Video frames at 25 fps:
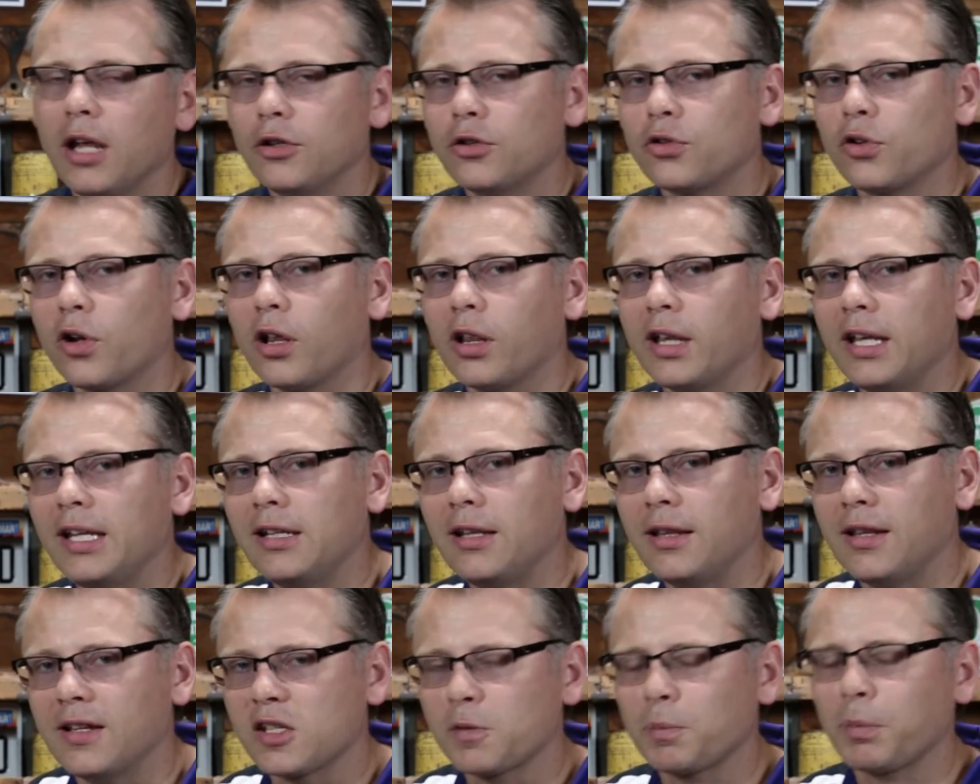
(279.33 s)
drill
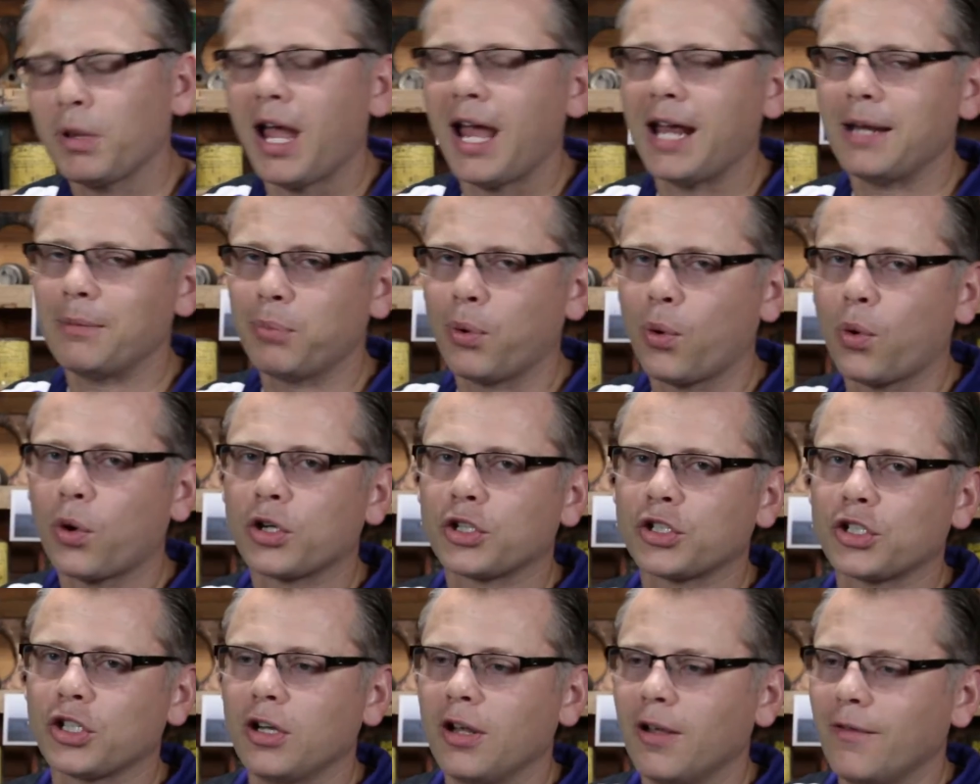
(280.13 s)
into the spline
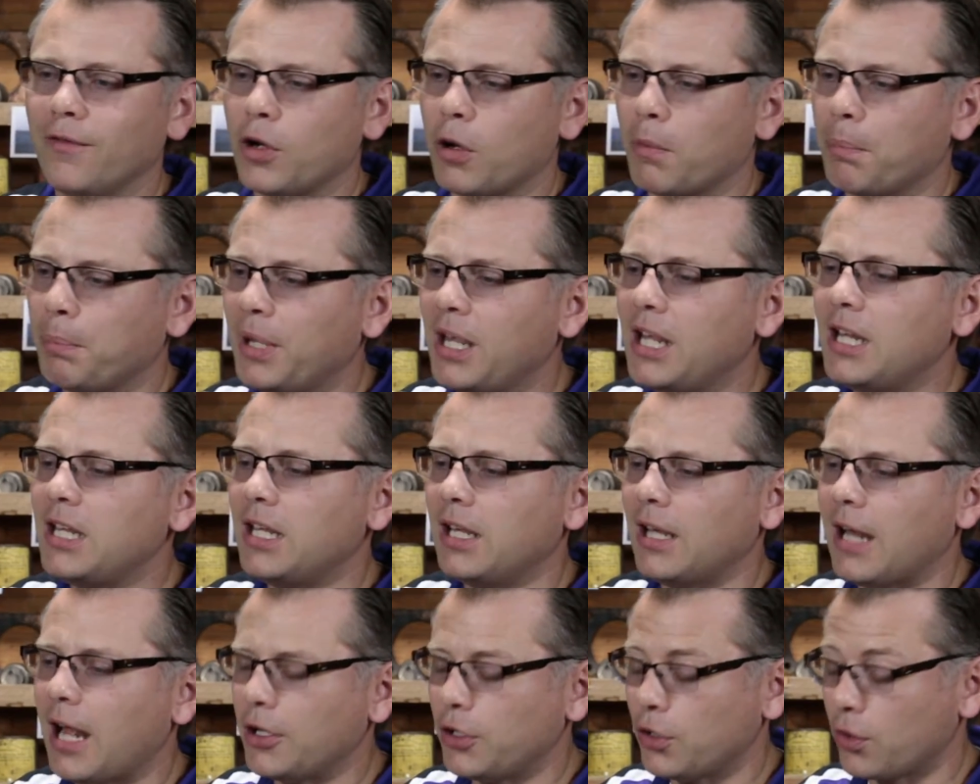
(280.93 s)
portion of your
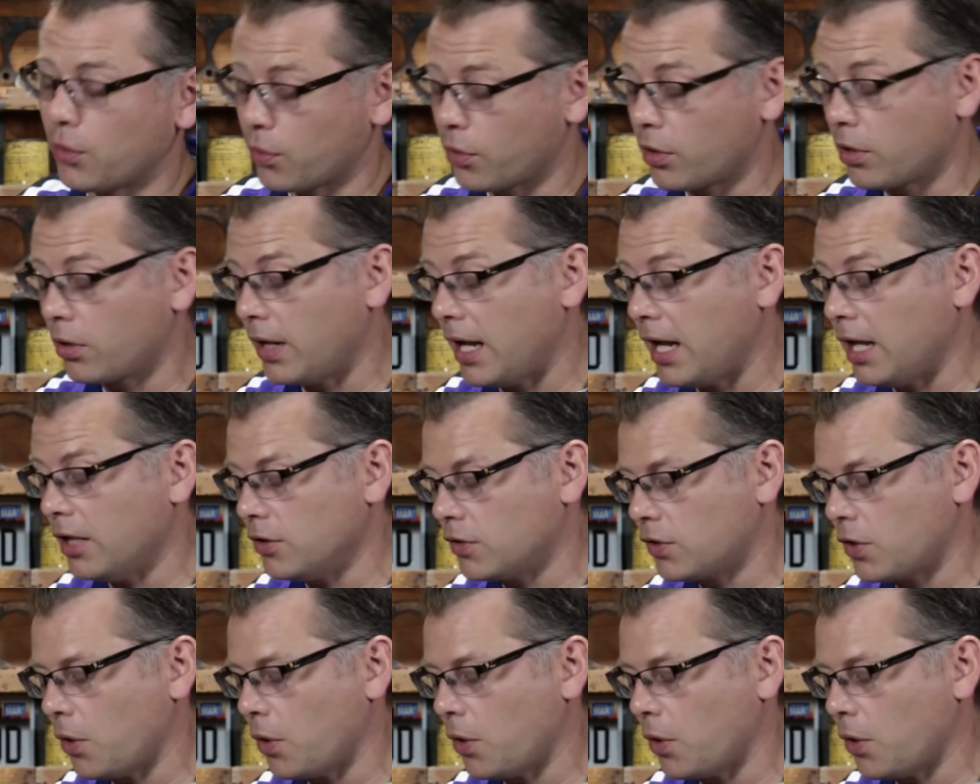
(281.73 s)
pinion on your rear end,